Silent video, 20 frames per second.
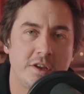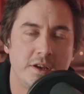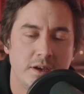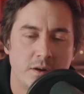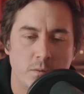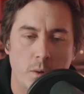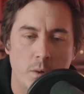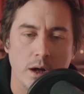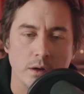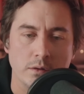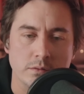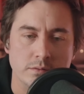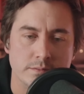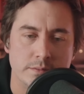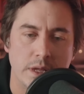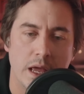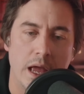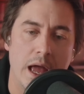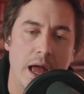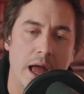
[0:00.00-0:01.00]
seen in a while,
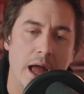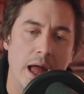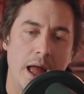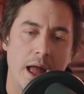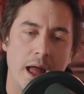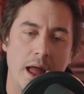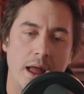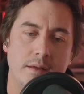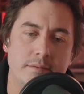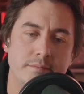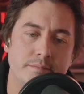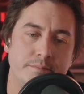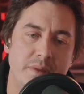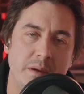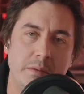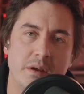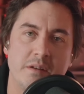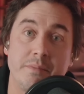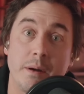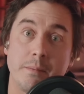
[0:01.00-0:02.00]

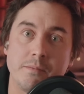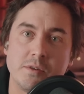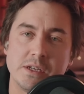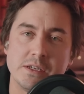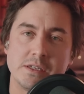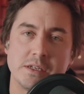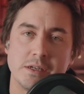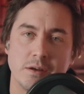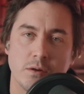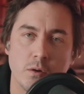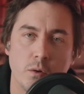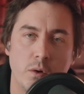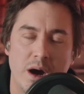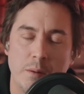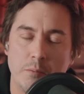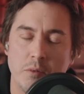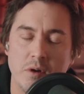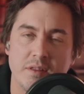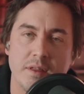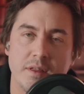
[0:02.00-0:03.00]
people I bumped into,
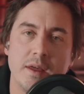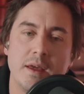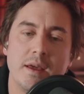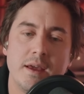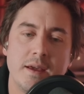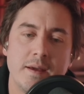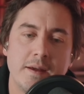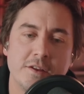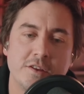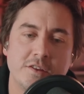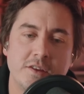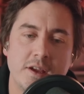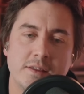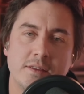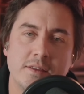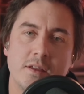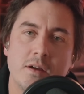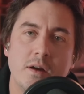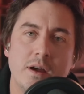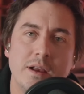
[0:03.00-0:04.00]
caught up with, has
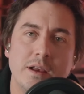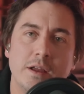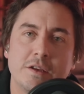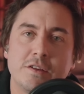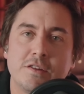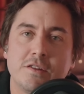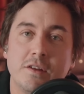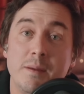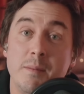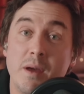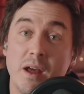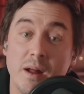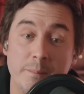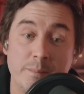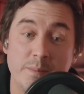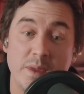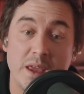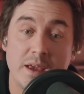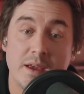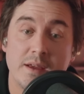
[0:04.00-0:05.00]
said that I look slimmer.
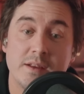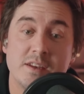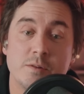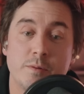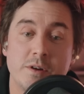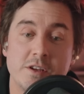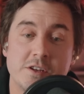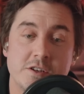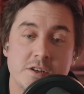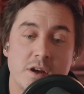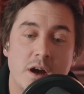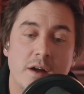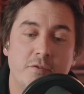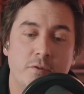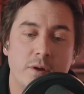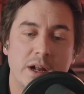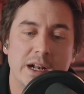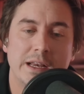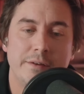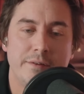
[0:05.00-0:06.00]
To which
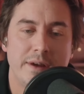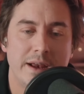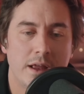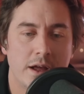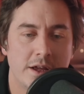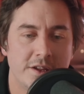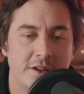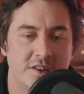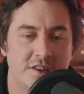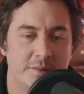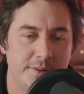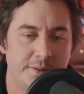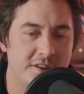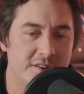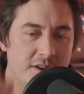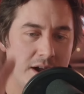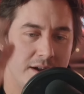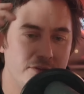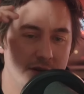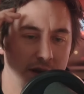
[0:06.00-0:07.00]
I've quickly realised it's
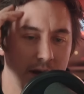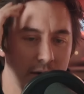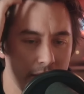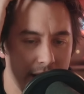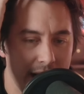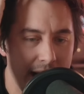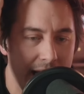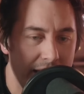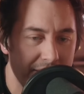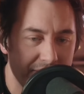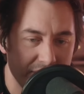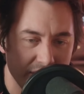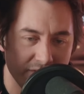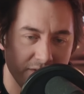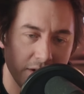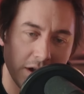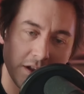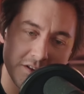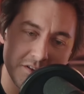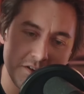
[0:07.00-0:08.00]
because I have long hair for the
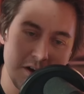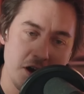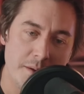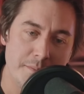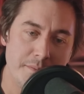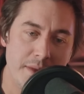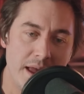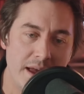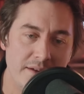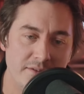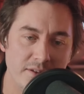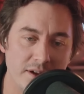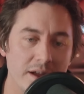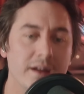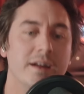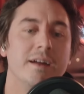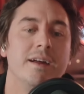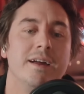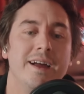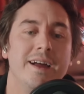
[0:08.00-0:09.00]
first time
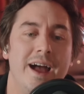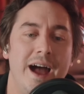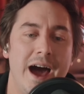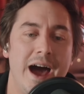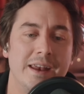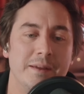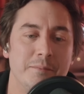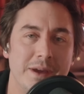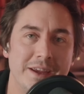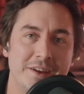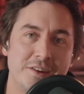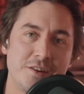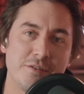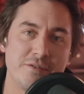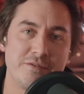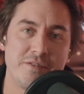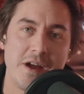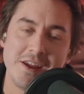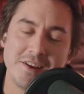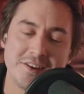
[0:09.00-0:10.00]
ever, and it makes your
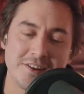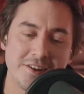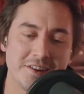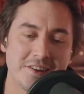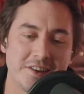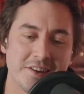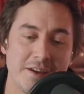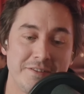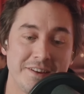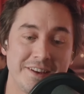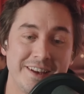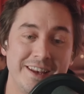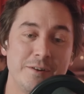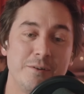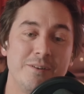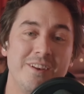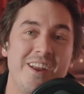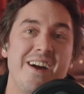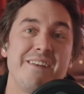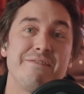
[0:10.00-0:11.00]
face look so fit.
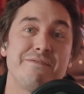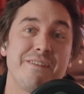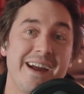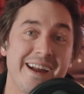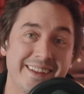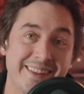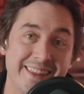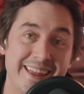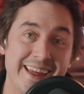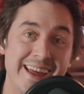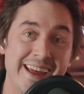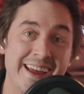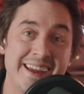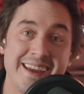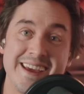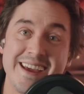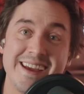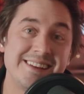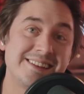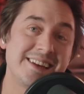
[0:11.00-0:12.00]
Little life hack there:
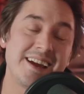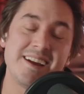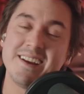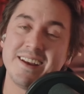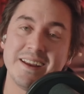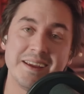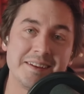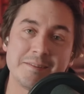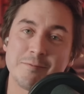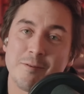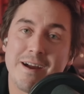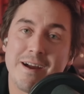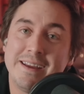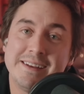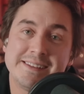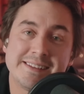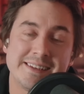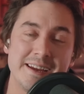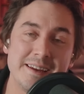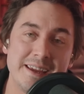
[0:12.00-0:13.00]
don't lose
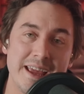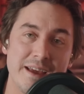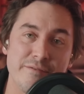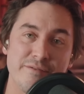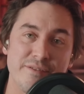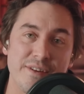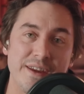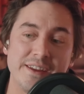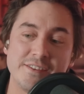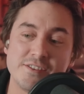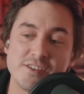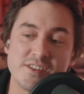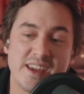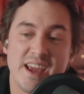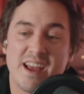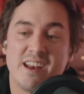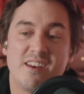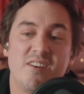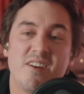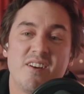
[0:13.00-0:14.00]
weight, don't get fit,
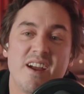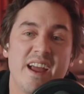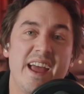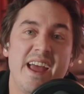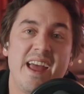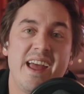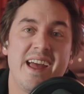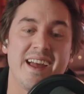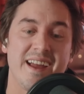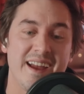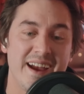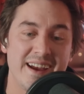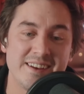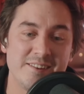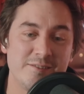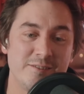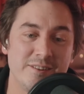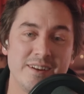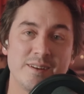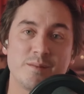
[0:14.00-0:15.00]
just get longer hair,
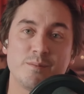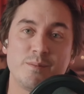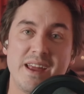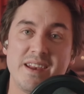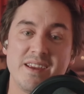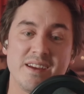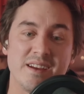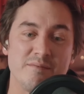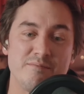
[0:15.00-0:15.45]
and you'll look better.